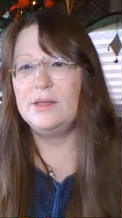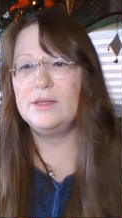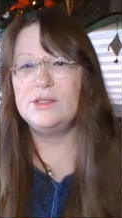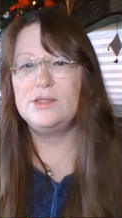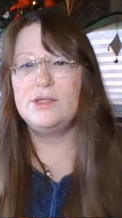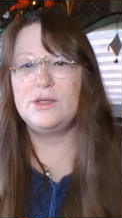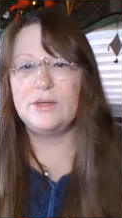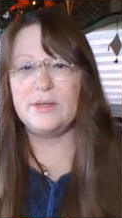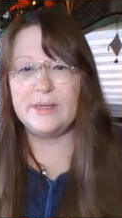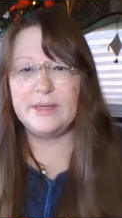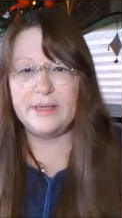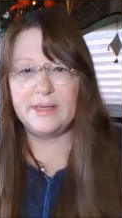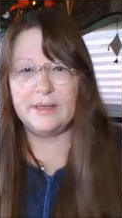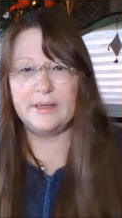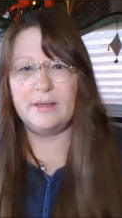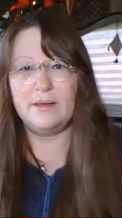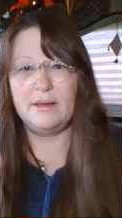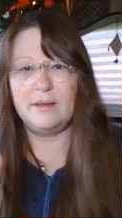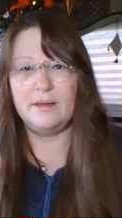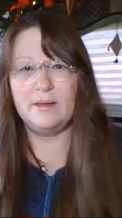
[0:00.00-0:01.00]

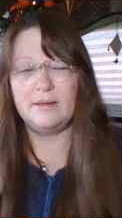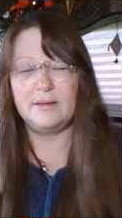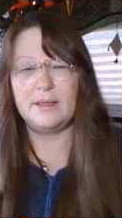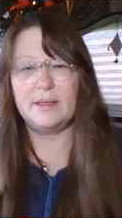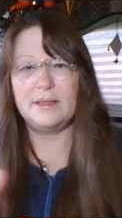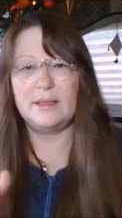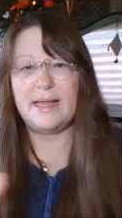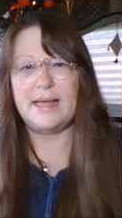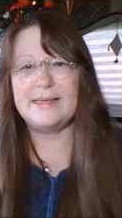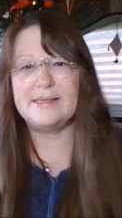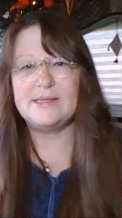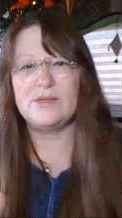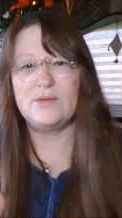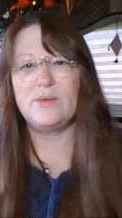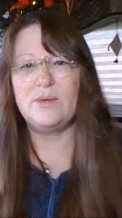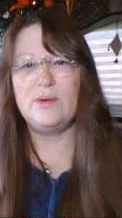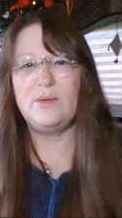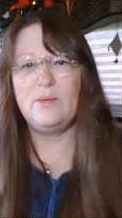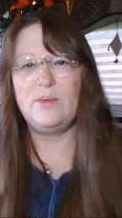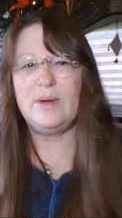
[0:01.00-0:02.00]
during the last
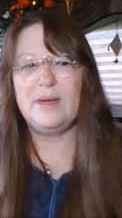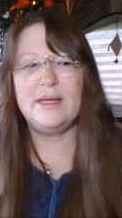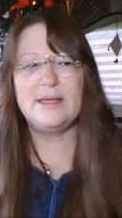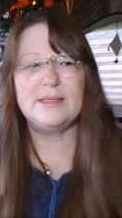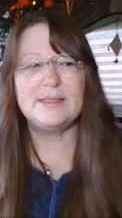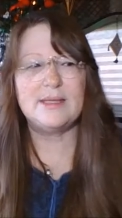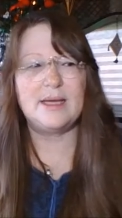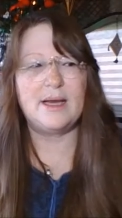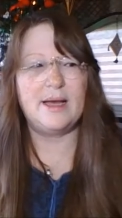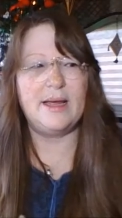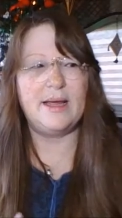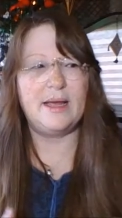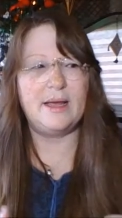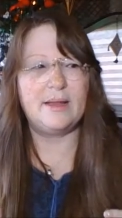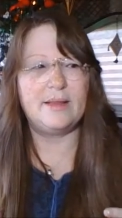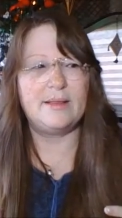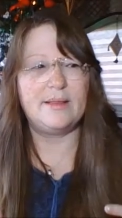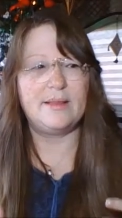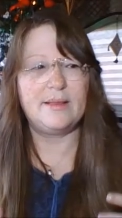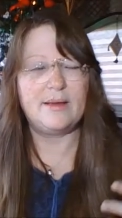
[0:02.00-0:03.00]
3 weeks, I
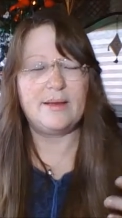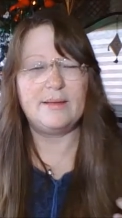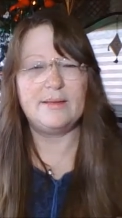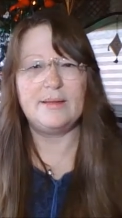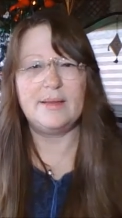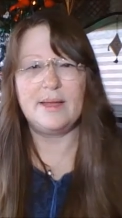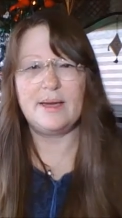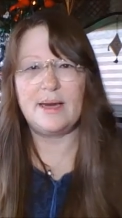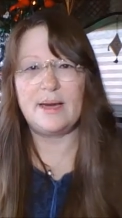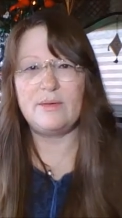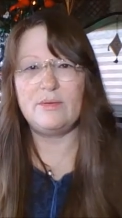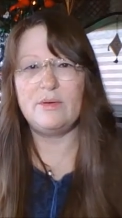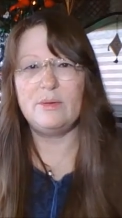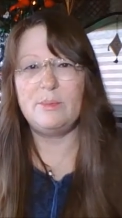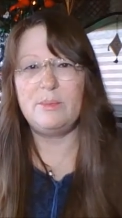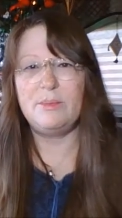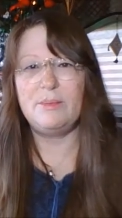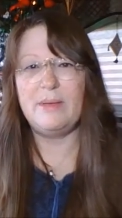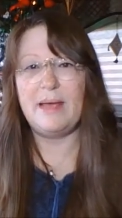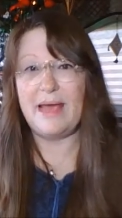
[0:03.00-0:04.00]
had thought that I would
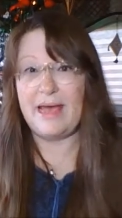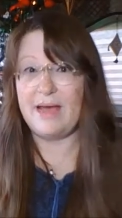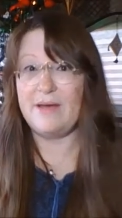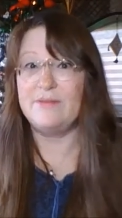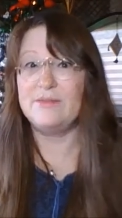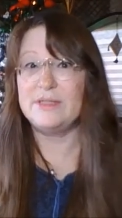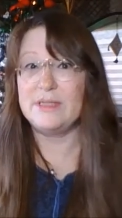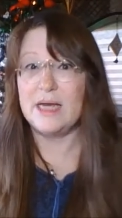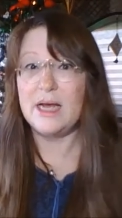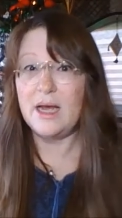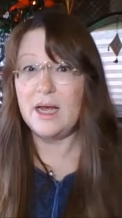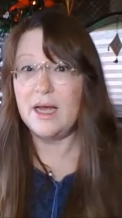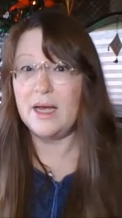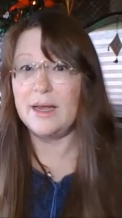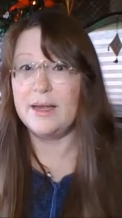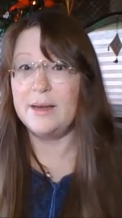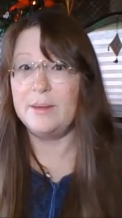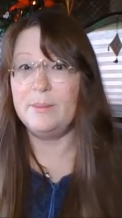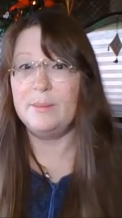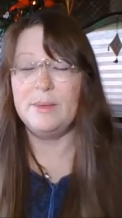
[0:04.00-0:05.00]
have
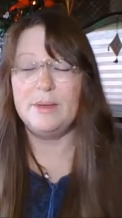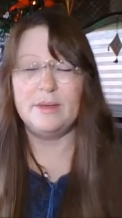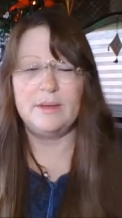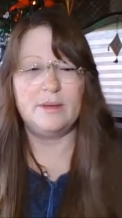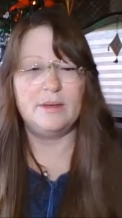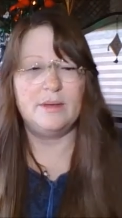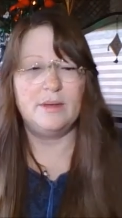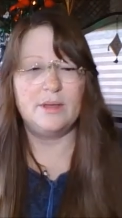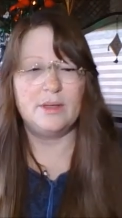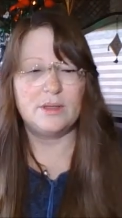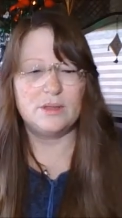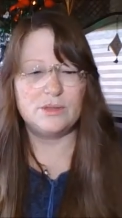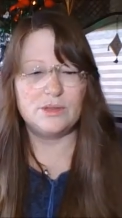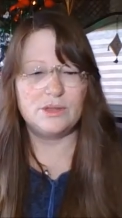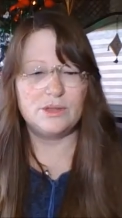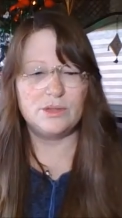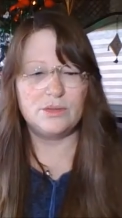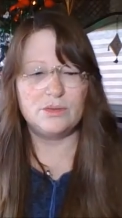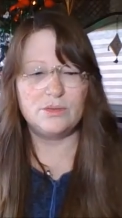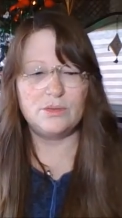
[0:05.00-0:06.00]
time
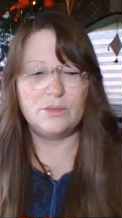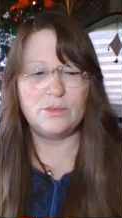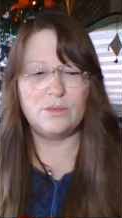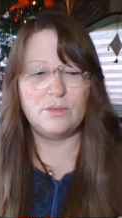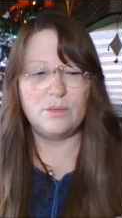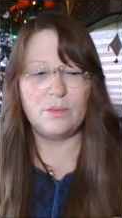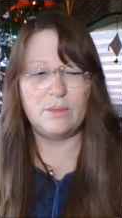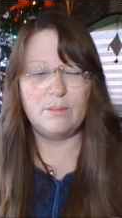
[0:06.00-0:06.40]
to